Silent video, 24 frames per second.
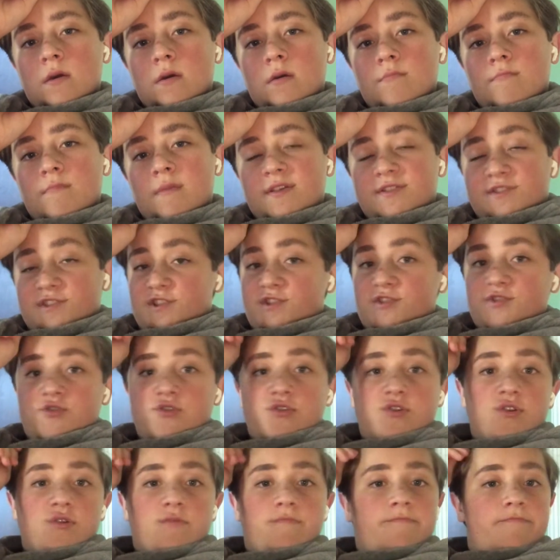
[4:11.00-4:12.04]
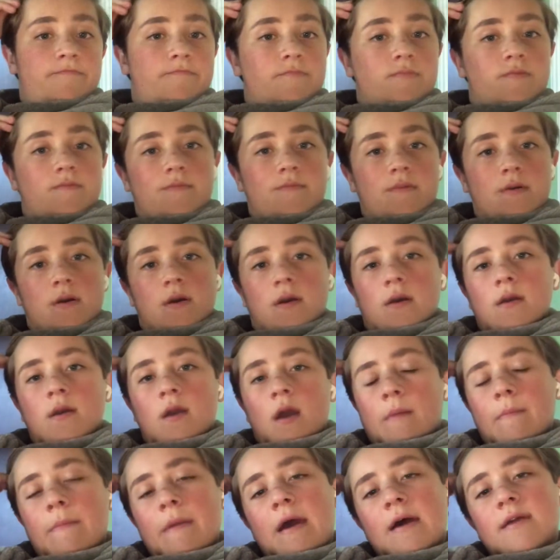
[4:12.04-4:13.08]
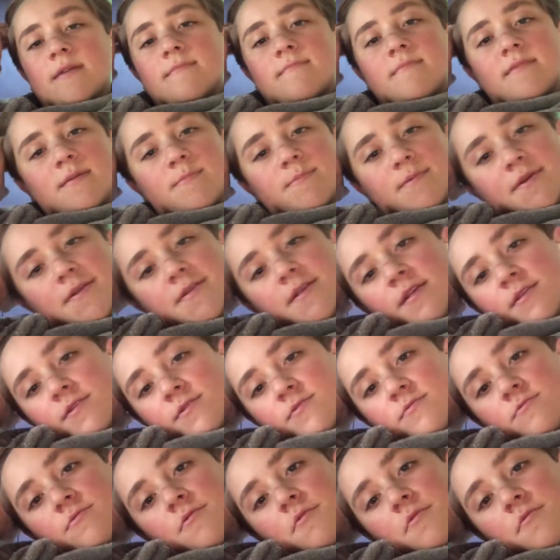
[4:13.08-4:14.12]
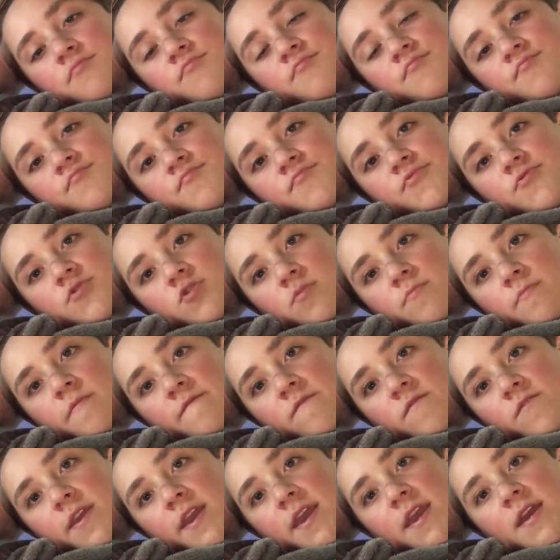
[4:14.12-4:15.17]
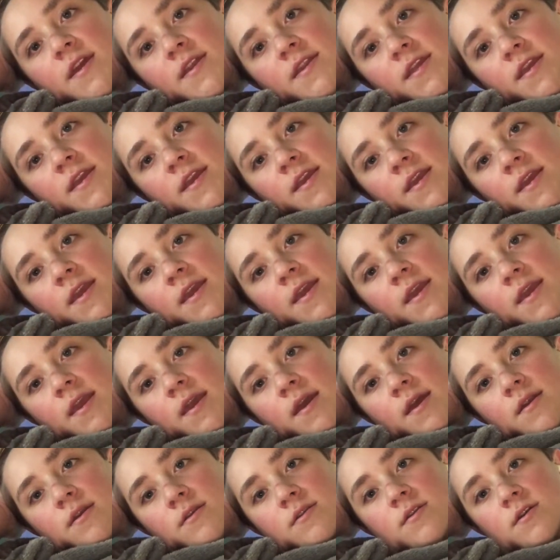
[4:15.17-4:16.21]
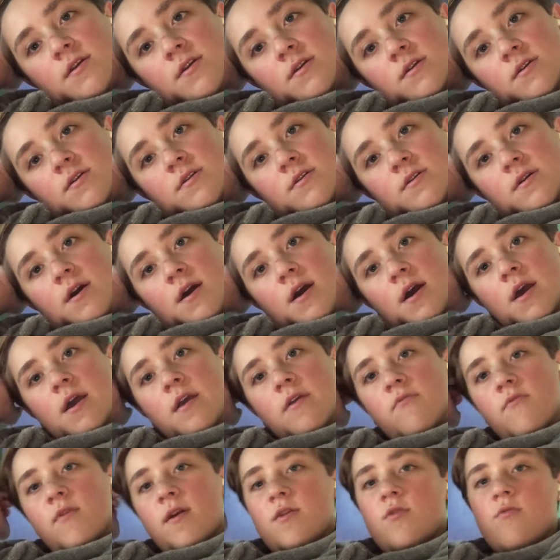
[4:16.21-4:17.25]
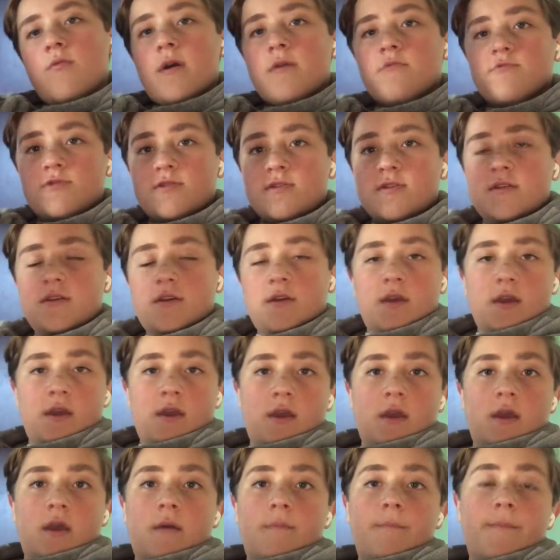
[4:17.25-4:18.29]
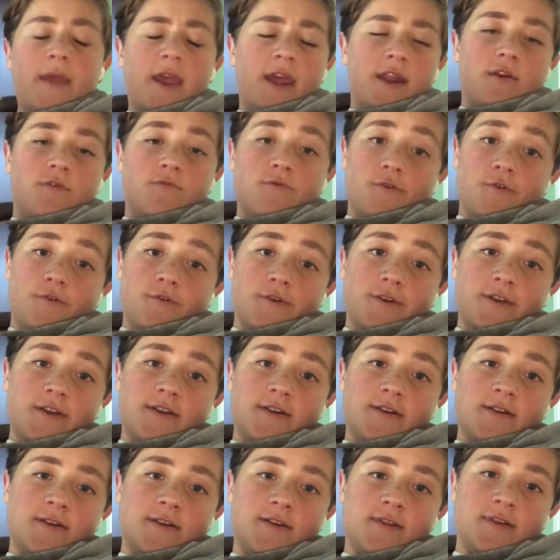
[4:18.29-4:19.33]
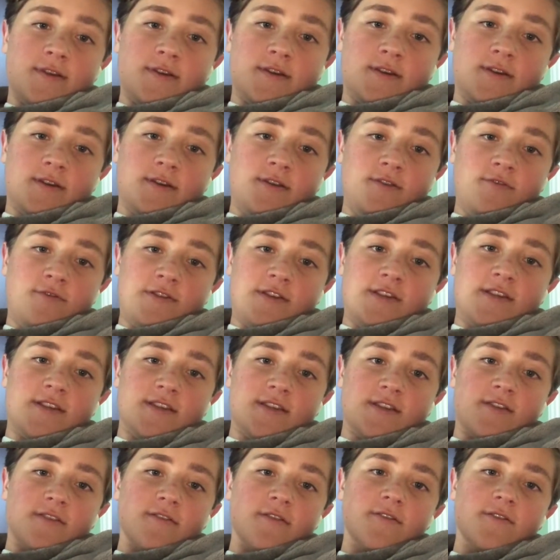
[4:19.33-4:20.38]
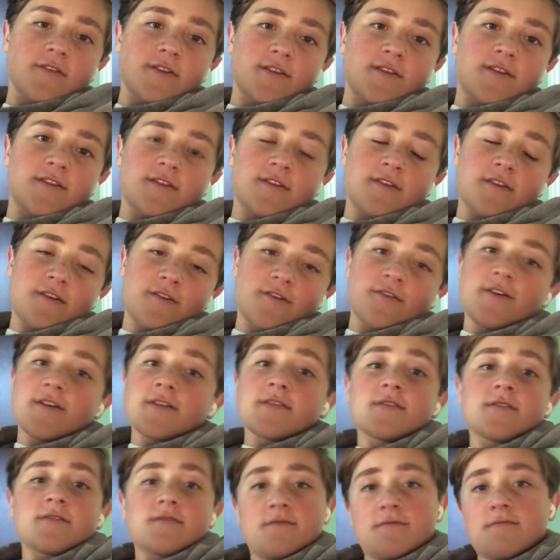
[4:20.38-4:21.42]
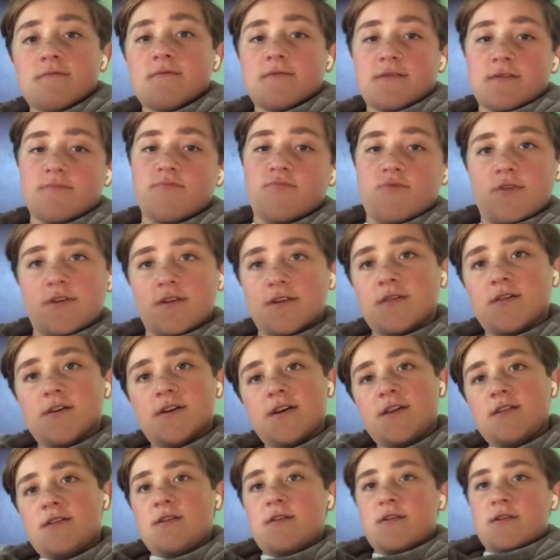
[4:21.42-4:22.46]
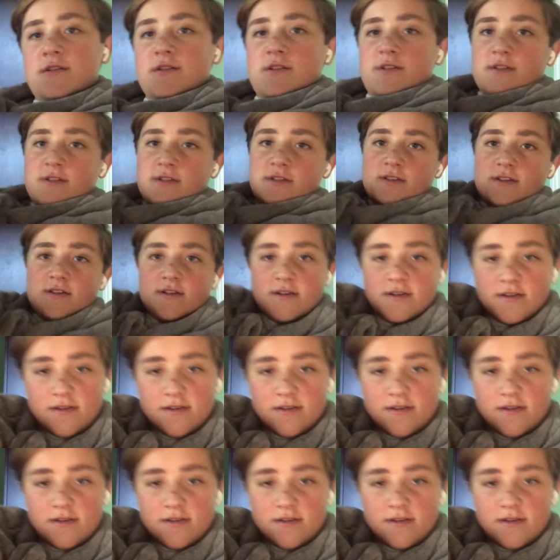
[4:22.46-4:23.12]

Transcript: my sister uh, got mad at me because I stole some of her candy, and uh, I ran away with it. Mandalorian, the new season started, so that's it's pretty lit. Uh,